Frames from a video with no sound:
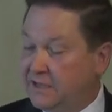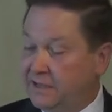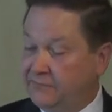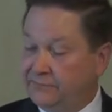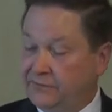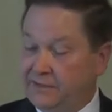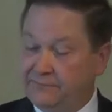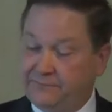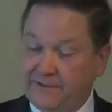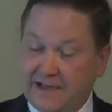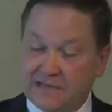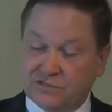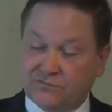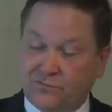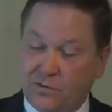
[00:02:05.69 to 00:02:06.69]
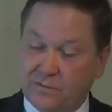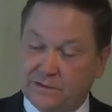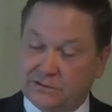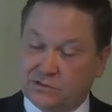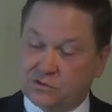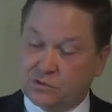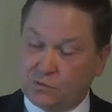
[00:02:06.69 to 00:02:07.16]
If we fast
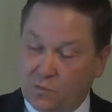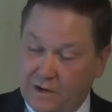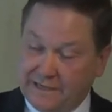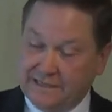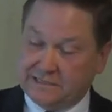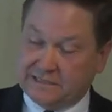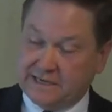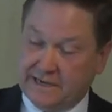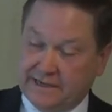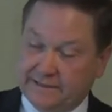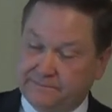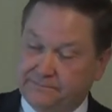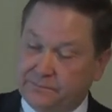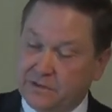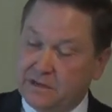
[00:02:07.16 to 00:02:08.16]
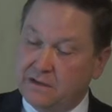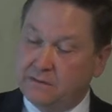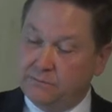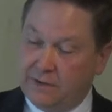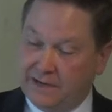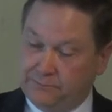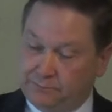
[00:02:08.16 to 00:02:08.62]
forward to 2010
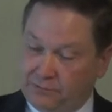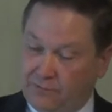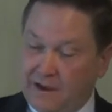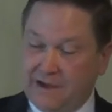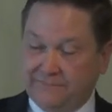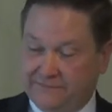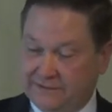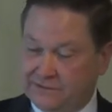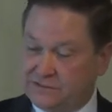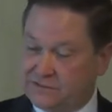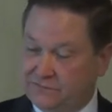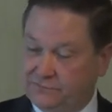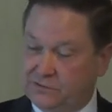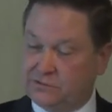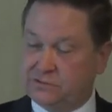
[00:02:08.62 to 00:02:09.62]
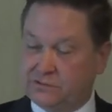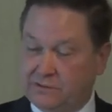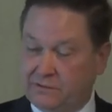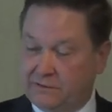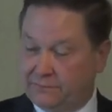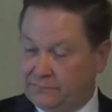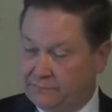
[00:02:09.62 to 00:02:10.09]
by province, of which
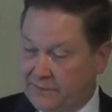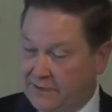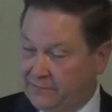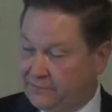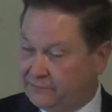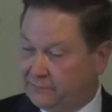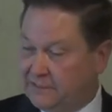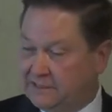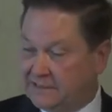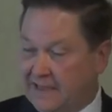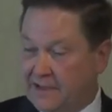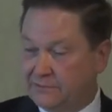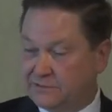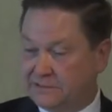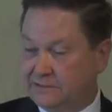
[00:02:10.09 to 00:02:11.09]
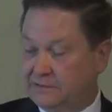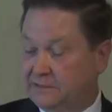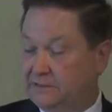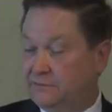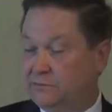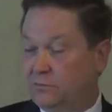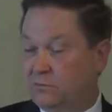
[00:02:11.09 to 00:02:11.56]
there are about 3,000
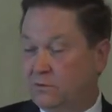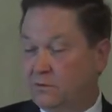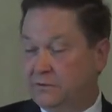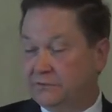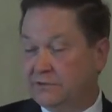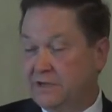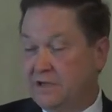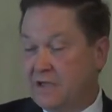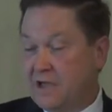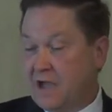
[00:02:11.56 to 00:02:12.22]
in the world,